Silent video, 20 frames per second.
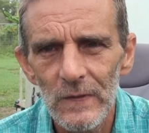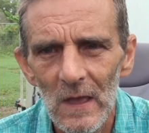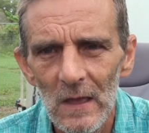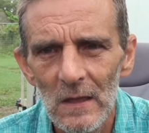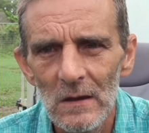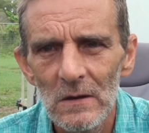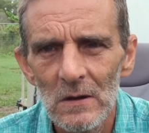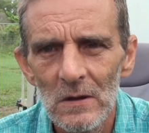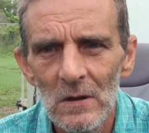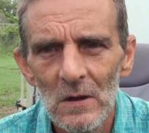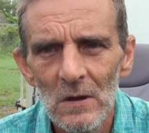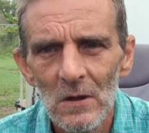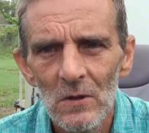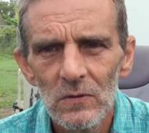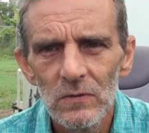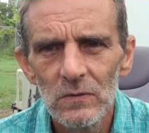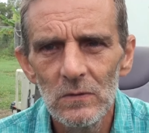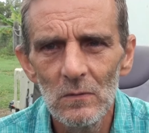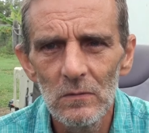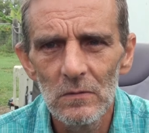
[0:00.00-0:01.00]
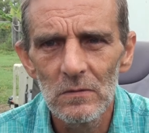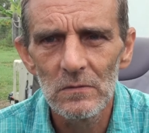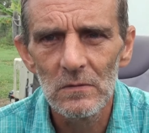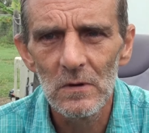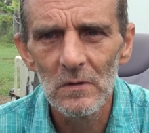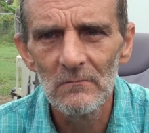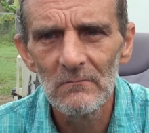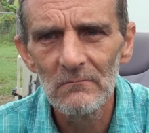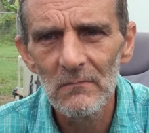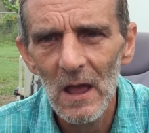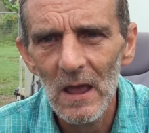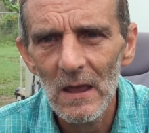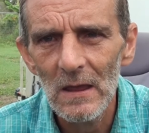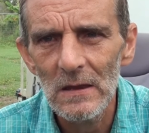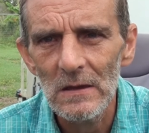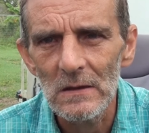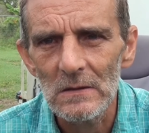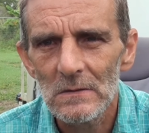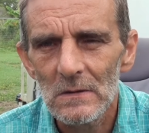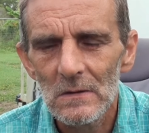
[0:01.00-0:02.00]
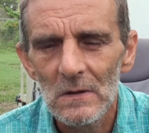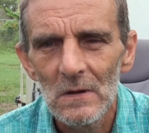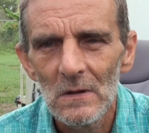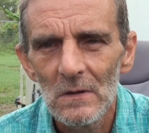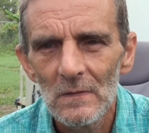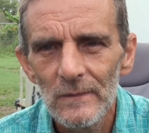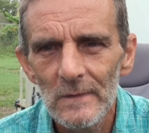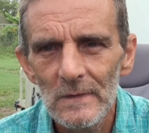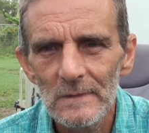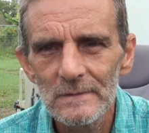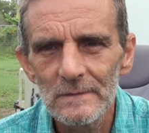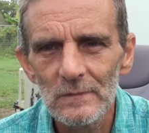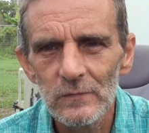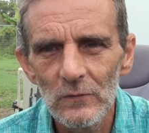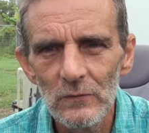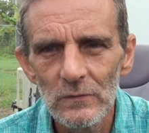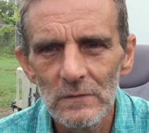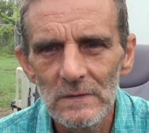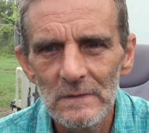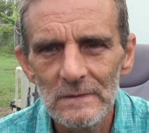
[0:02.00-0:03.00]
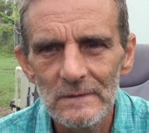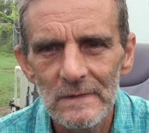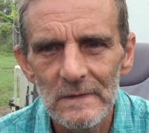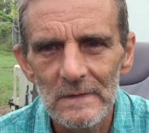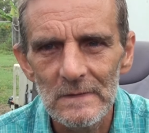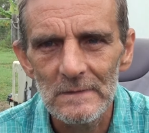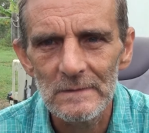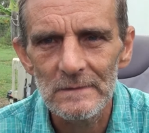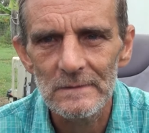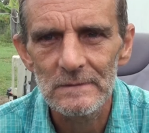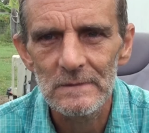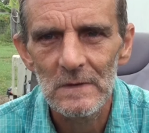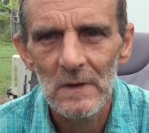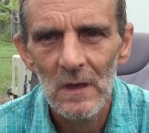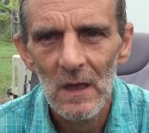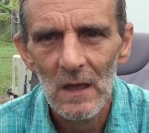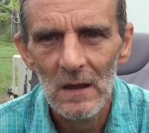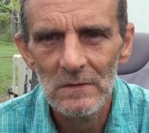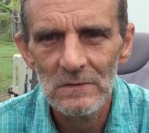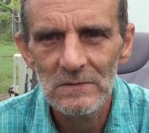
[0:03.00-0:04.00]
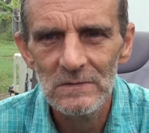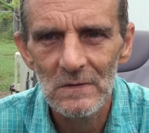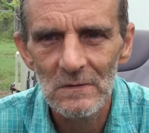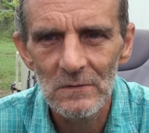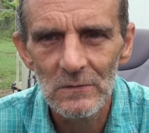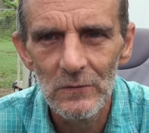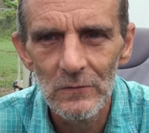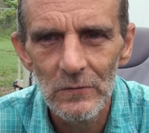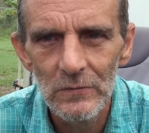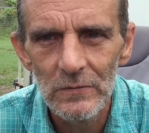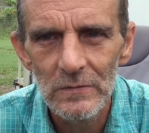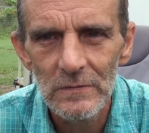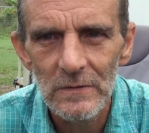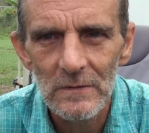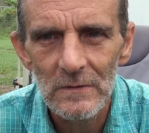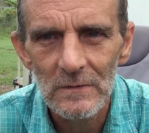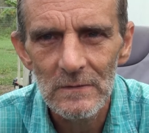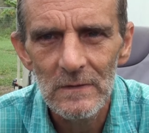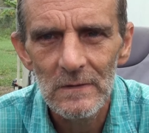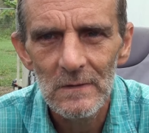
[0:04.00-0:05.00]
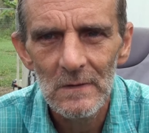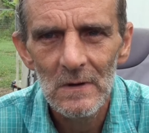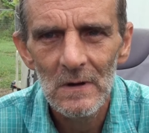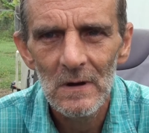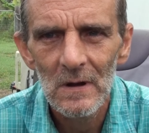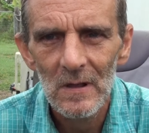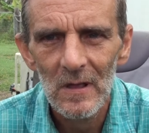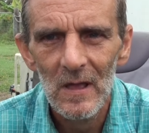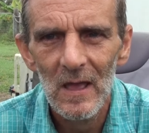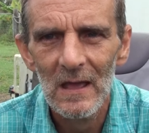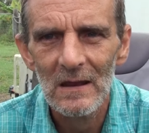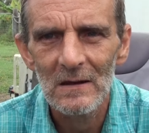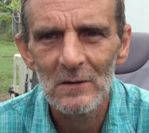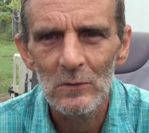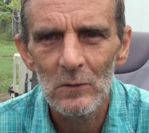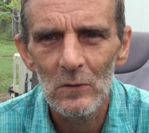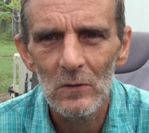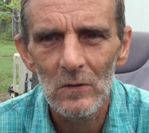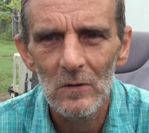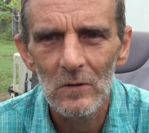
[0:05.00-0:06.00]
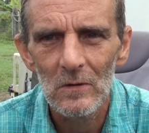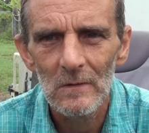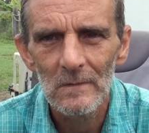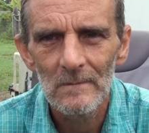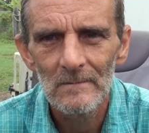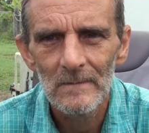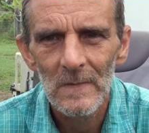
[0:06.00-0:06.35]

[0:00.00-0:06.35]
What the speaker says: that, you will remain those lunatics and deluded at law.